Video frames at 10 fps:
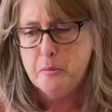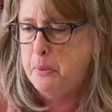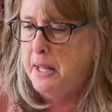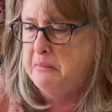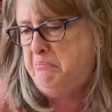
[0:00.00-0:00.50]

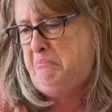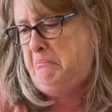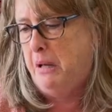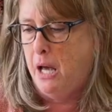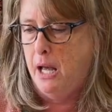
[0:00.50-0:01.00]
but
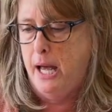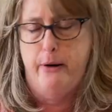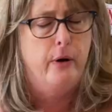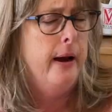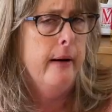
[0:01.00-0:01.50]
I
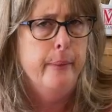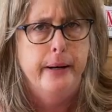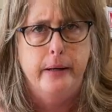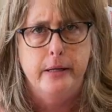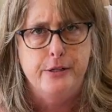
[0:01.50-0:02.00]
don't care
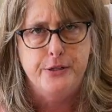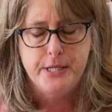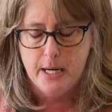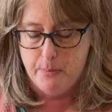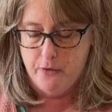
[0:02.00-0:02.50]
when it can just
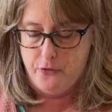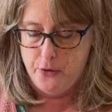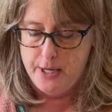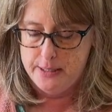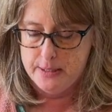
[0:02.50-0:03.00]
take me a few
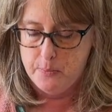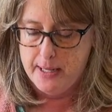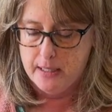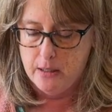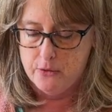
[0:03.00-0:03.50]
days to
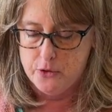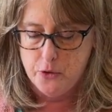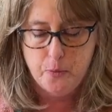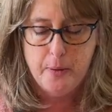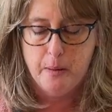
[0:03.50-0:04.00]
make another
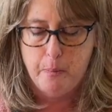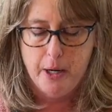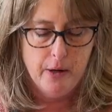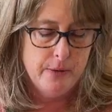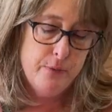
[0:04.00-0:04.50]
Toothpick
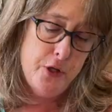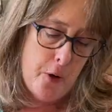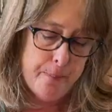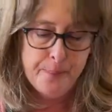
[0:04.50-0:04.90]
Baren. So